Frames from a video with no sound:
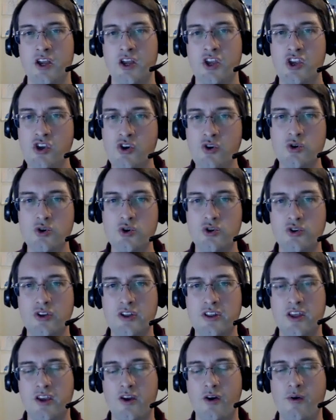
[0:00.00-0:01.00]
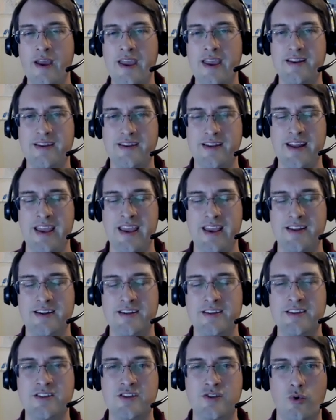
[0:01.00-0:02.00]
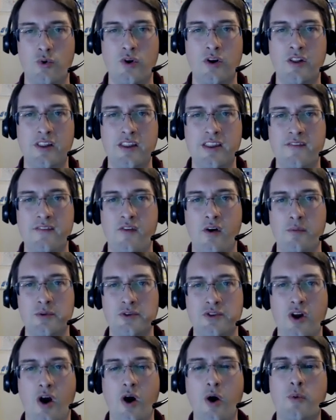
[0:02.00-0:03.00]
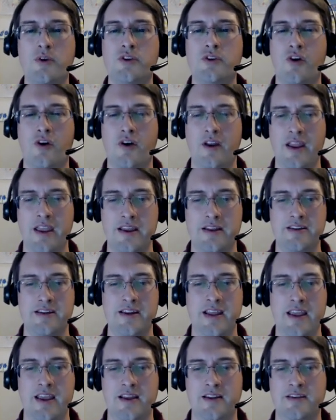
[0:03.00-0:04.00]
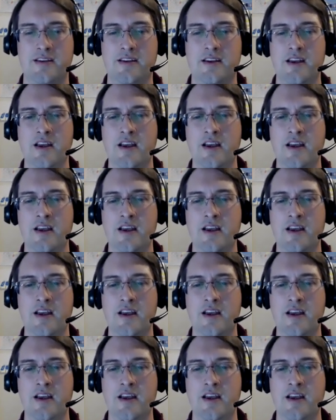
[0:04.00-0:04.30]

Usually they go hand in hand. Historically, they've almost always gone hand in hand.